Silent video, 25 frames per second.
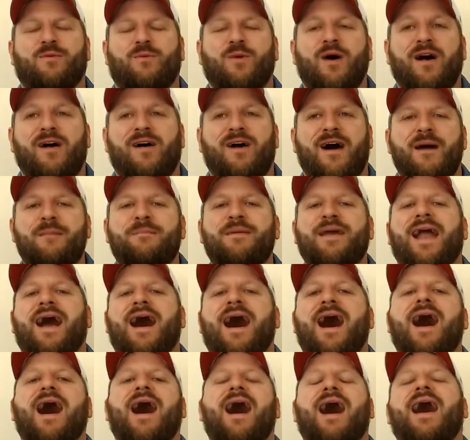well, I'm going to
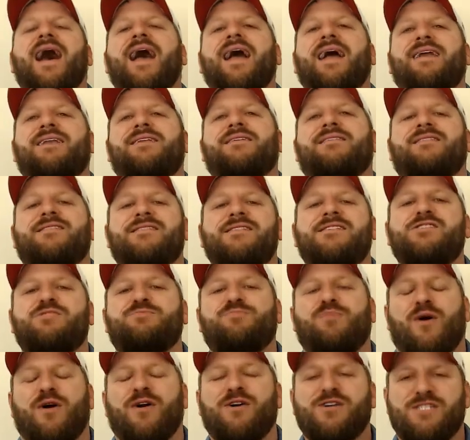hide these
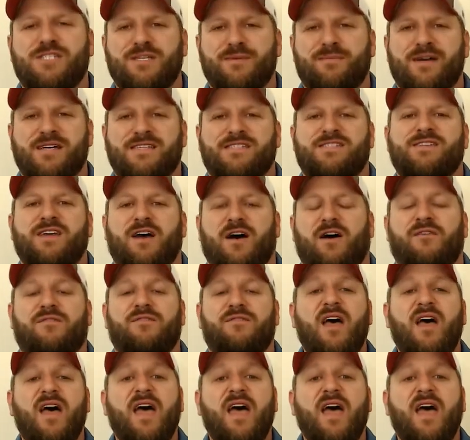parts of myself